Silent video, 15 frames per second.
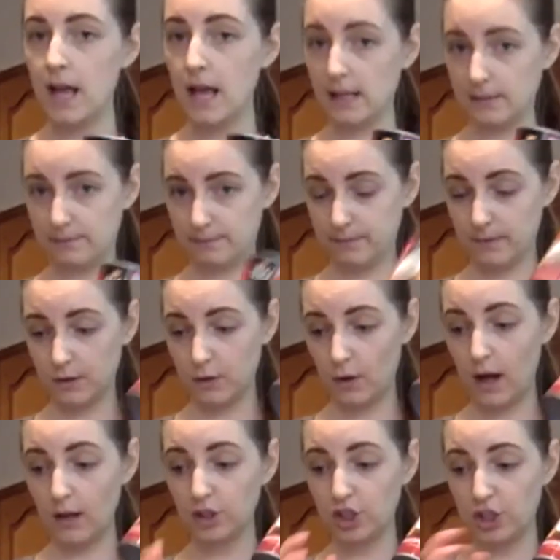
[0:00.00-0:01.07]
And so
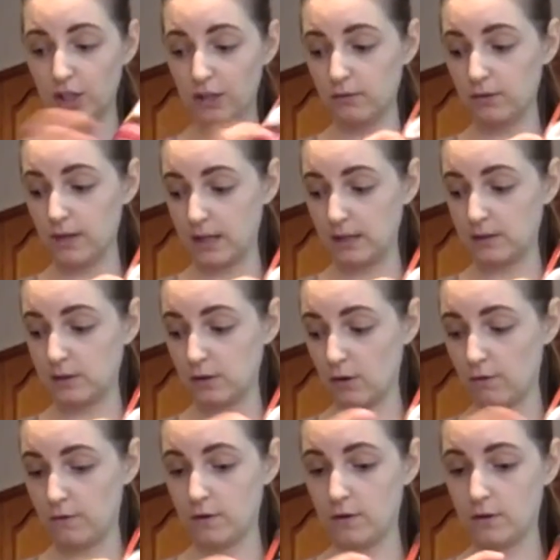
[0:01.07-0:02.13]
I'll chill this
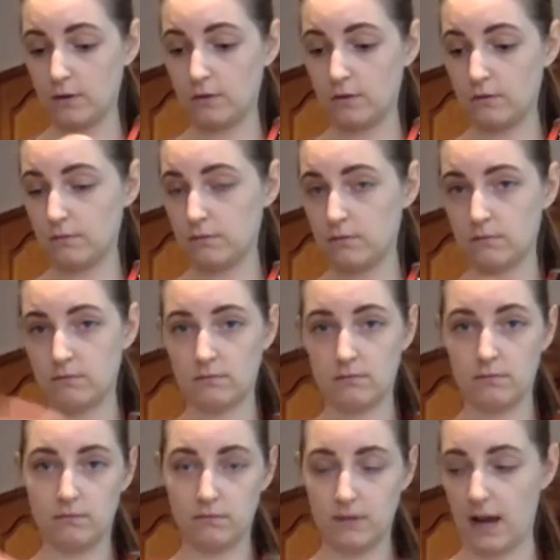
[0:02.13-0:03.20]
over
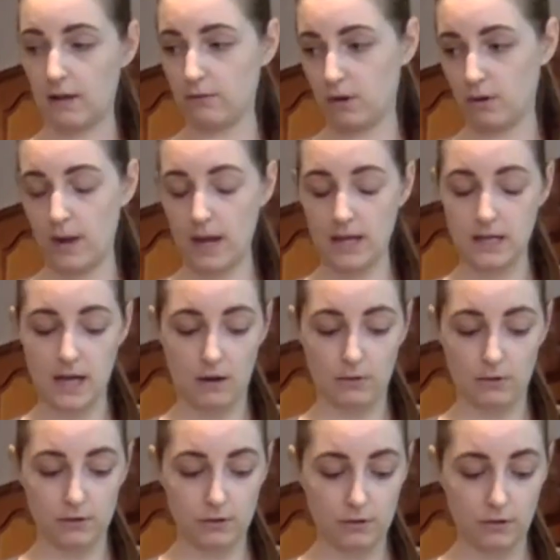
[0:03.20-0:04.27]
I don't know, 8
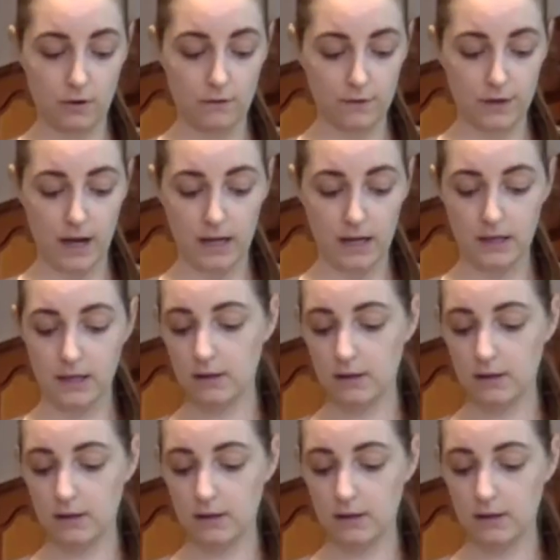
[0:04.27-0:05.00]
hours or overnight in the